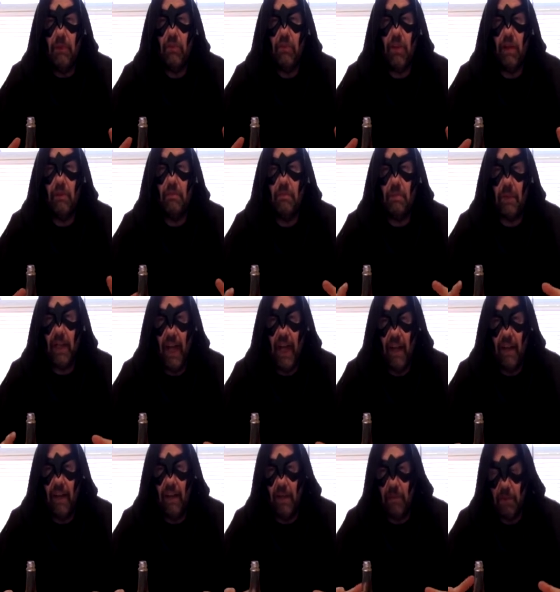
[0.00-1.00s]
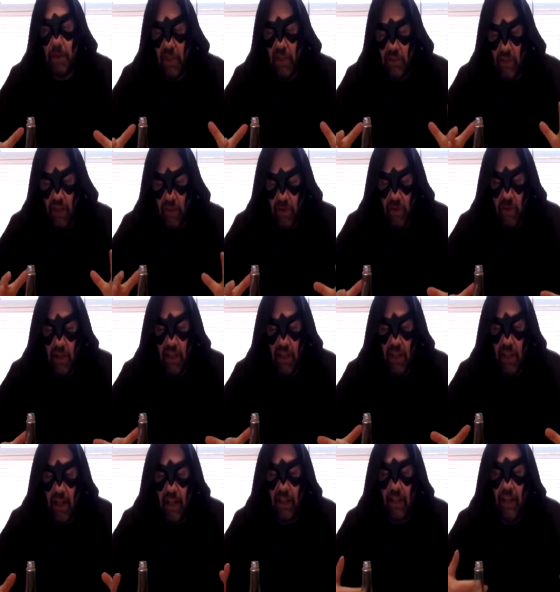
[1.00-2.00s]
syrup from Canada because I really
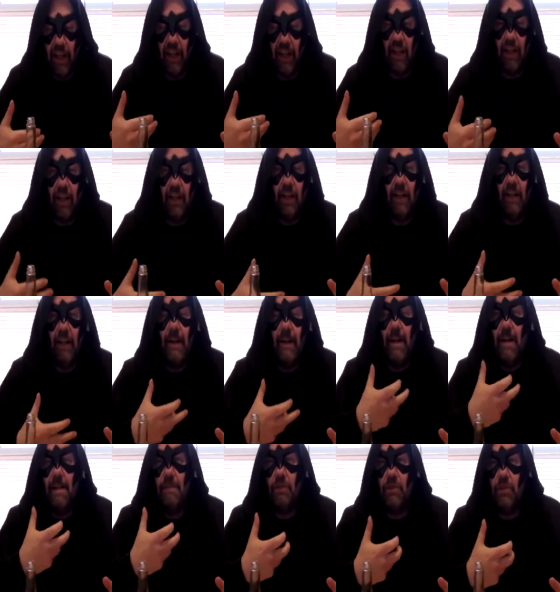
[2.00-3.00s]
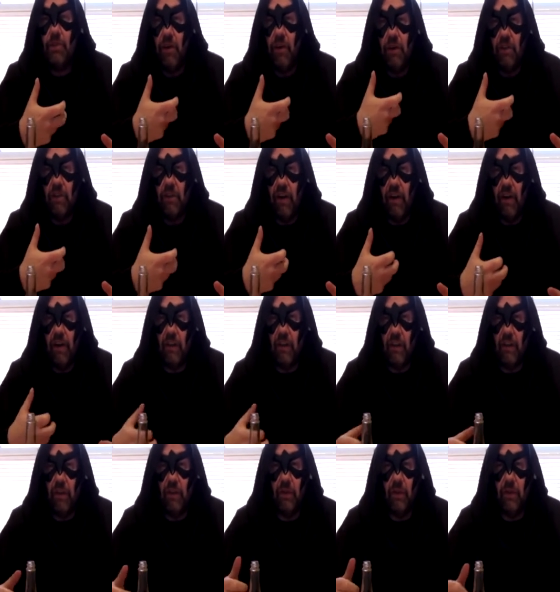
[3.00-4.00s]
like that sort of dark
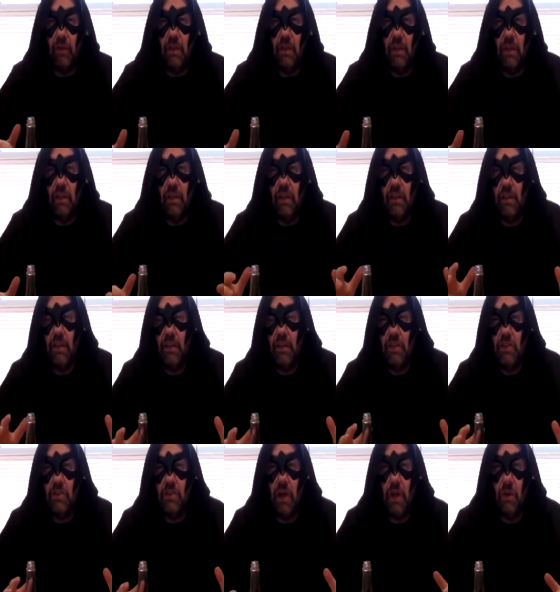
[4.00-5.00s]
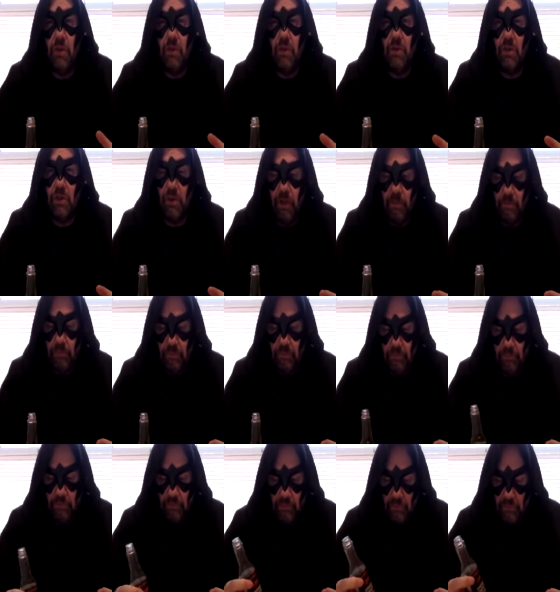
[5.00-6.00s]
and earthy tone to it,
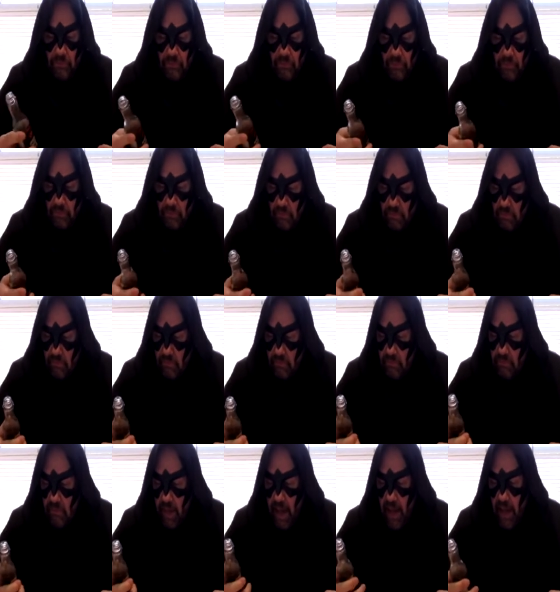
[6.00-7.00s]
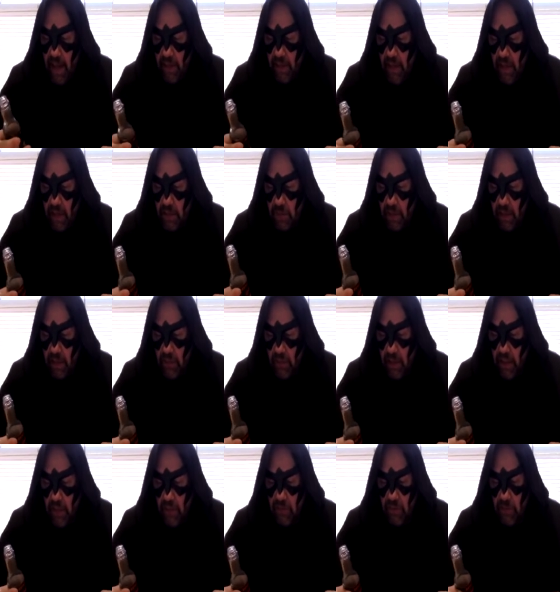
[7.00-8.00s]
and that's what this
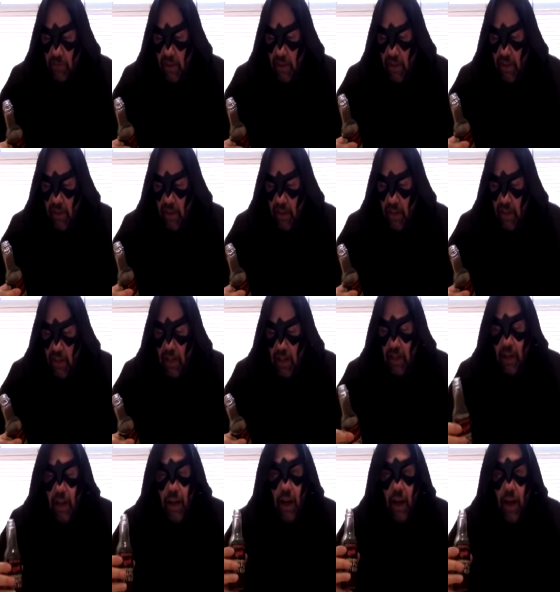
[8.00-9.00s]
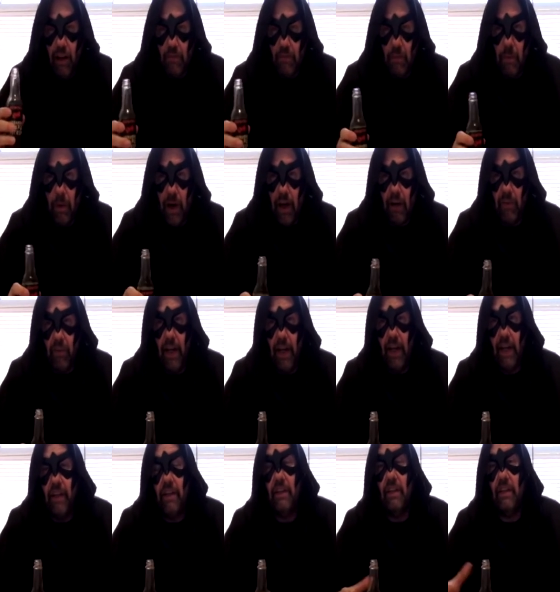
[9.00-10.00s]
has as well. Vermont
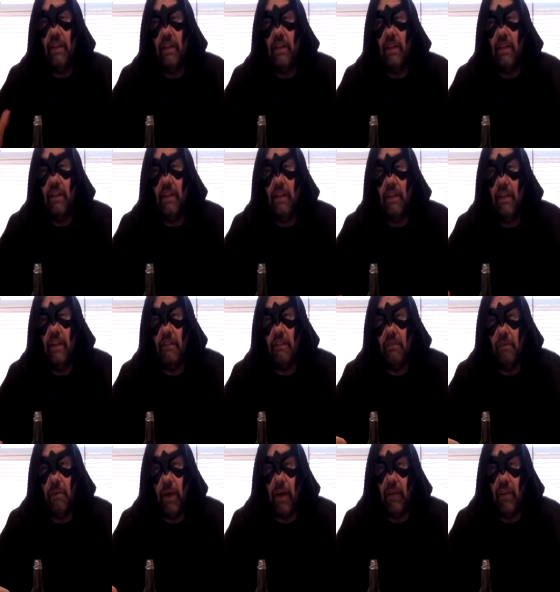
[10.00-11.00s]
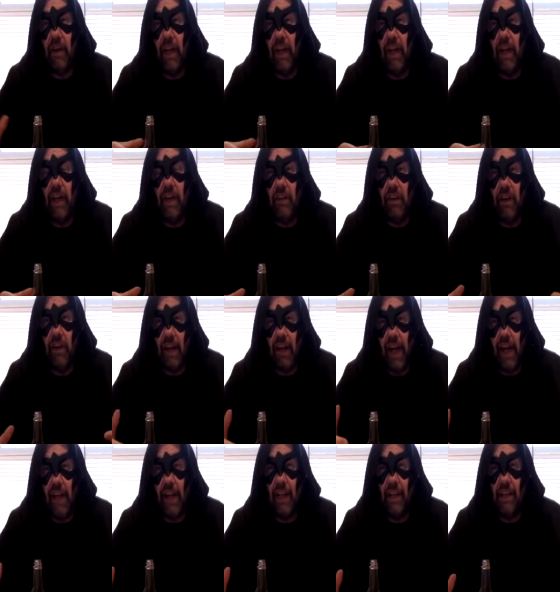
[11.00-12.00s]
grade A dark.
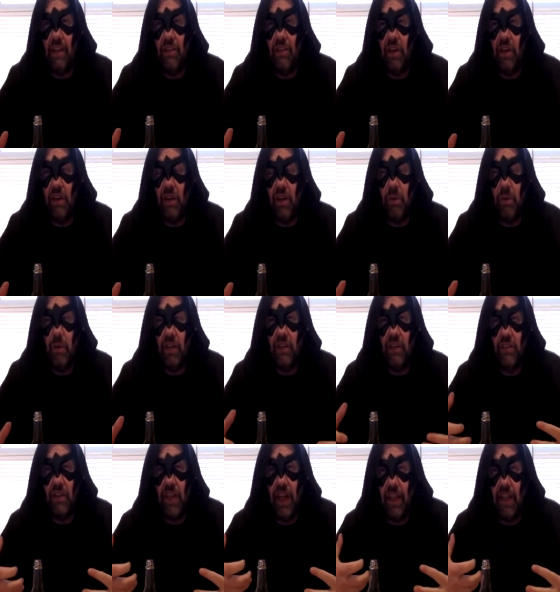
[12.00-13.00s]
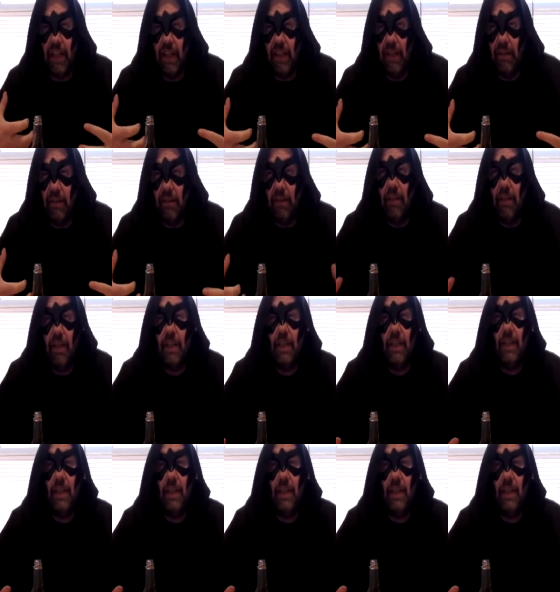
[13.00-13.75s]
I like the darker ones. It's got that little